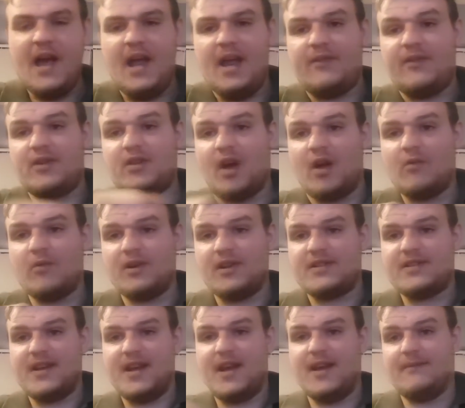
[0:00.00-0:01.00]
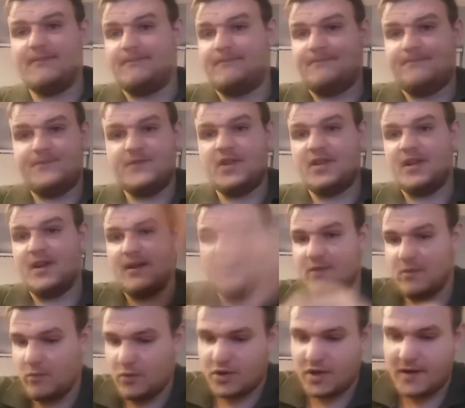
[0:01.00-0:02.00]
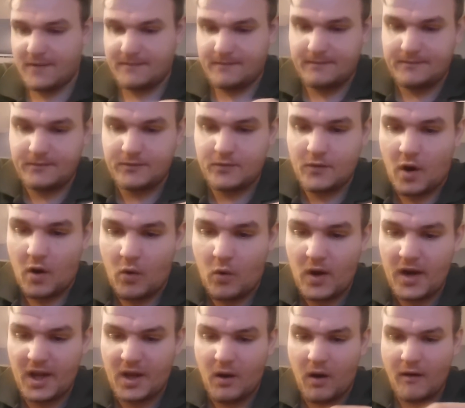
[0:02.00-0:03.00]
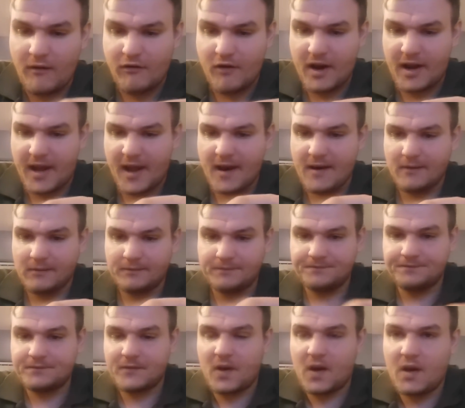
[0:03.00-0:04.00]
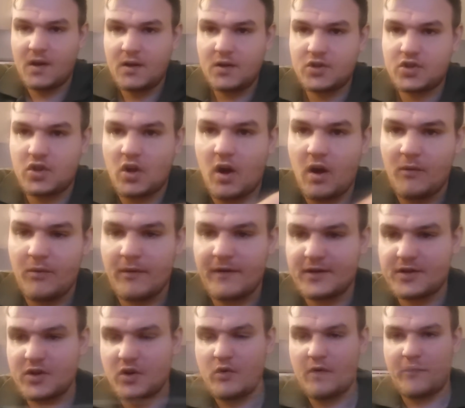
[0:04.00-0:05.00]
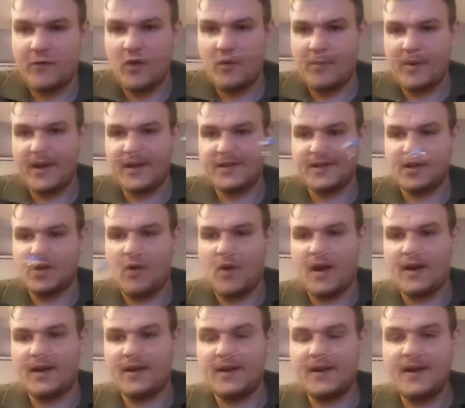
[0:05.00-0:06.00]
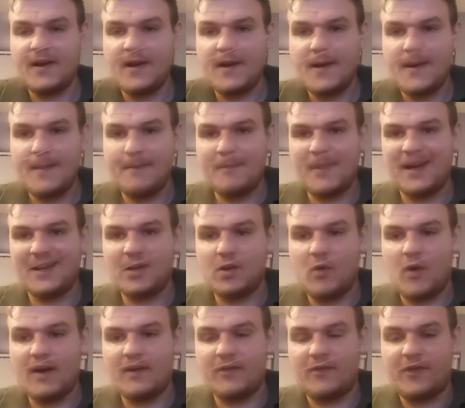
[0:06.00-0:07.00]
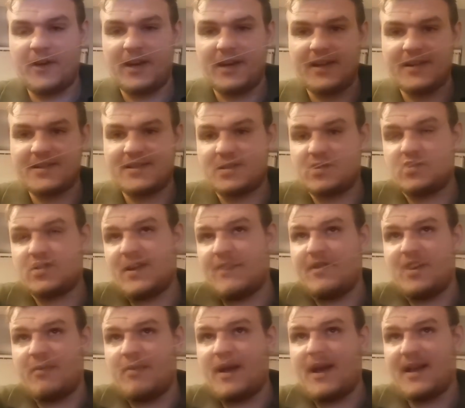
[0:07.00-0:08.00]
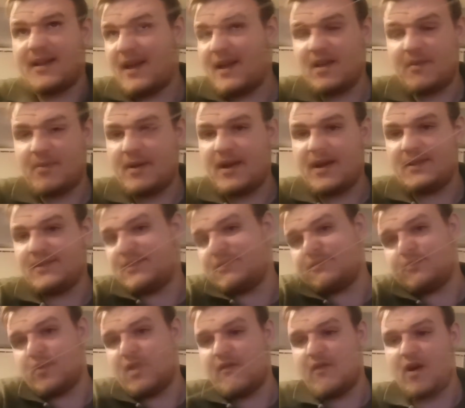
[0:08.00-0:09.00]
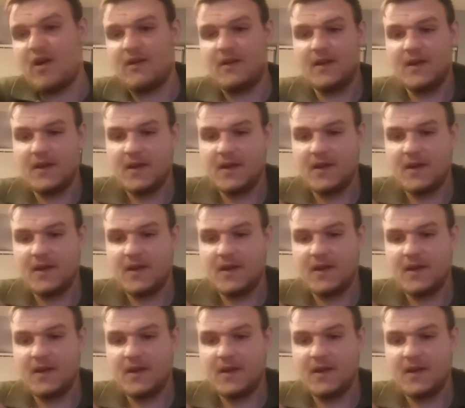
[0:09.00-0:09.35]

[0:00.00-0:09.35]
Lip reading: If you don't want to see it, you didn't have to watch it. I'll quickly go over it again. Start off with a 2 foot piece of line, main line, thickness £70, £80, whatever.